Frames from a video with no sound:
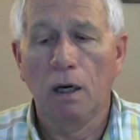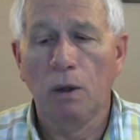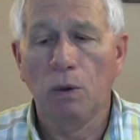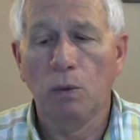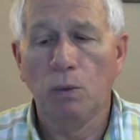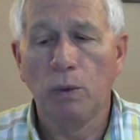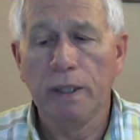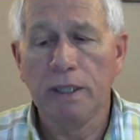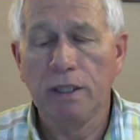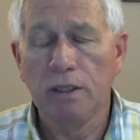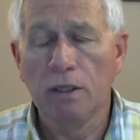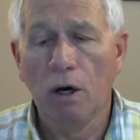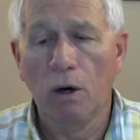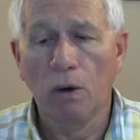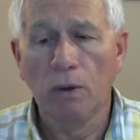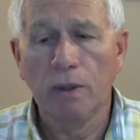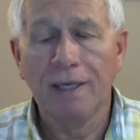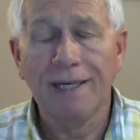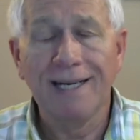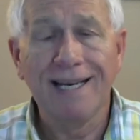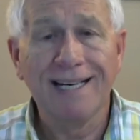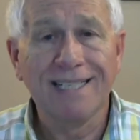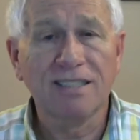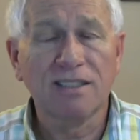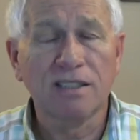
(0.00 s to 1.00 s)
We don't
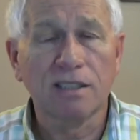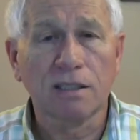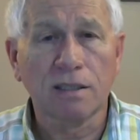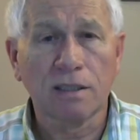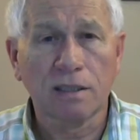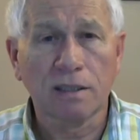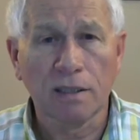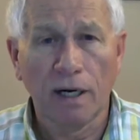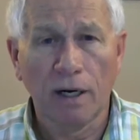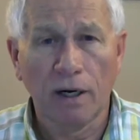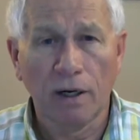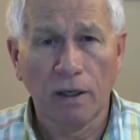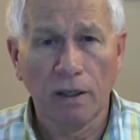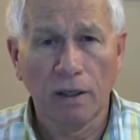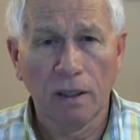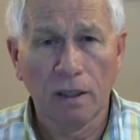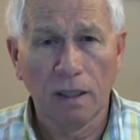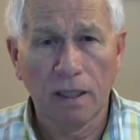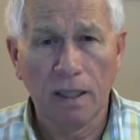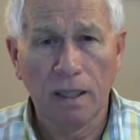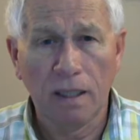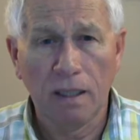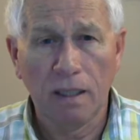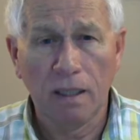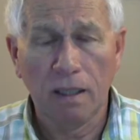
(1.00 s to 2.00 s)

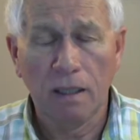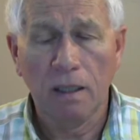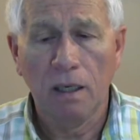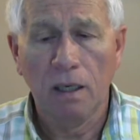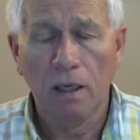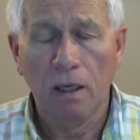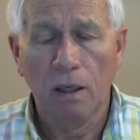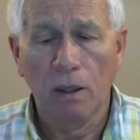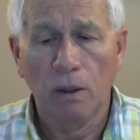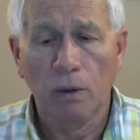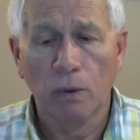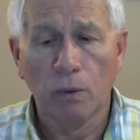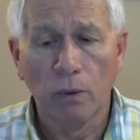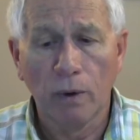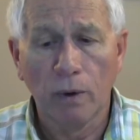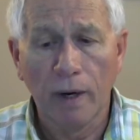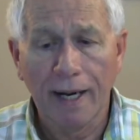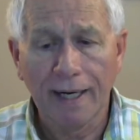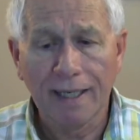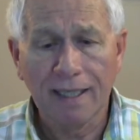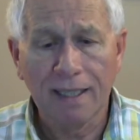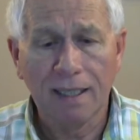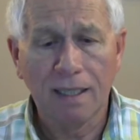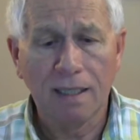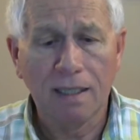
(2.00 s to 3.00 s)
necessarily
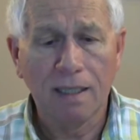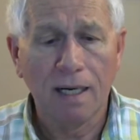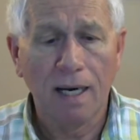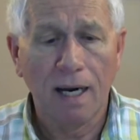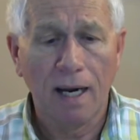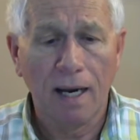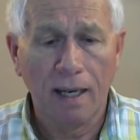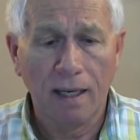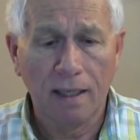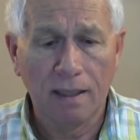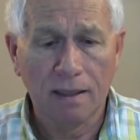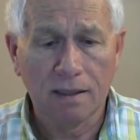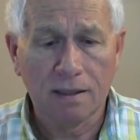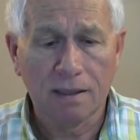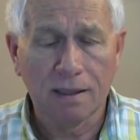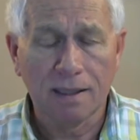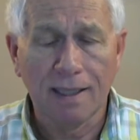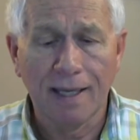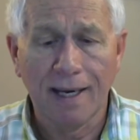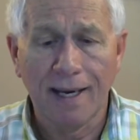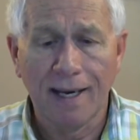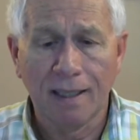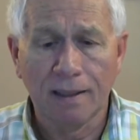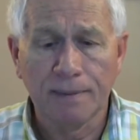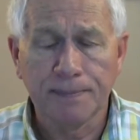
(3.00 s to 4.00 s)
recognize
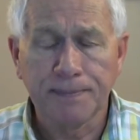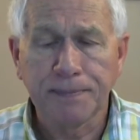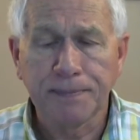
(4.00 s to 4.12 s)
that